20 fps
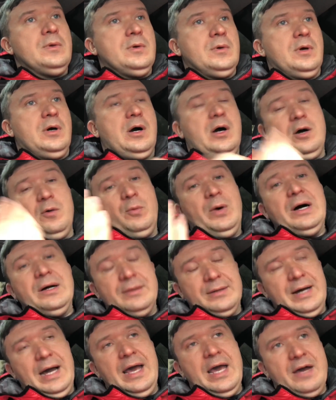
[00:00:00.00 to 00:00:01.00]
Well,
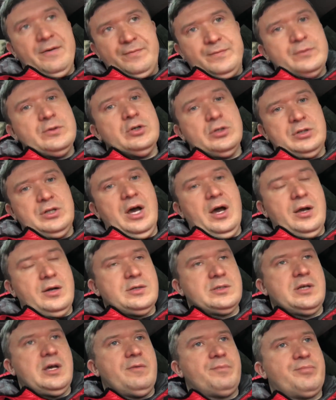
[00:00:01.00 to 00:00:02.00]
I have good
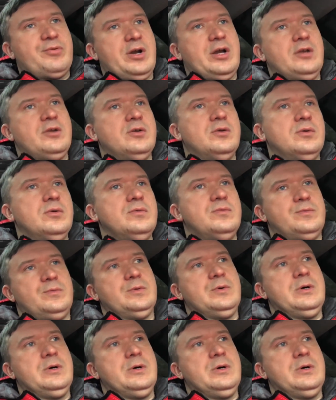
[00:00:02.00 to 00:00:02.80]
tires. I have brand new,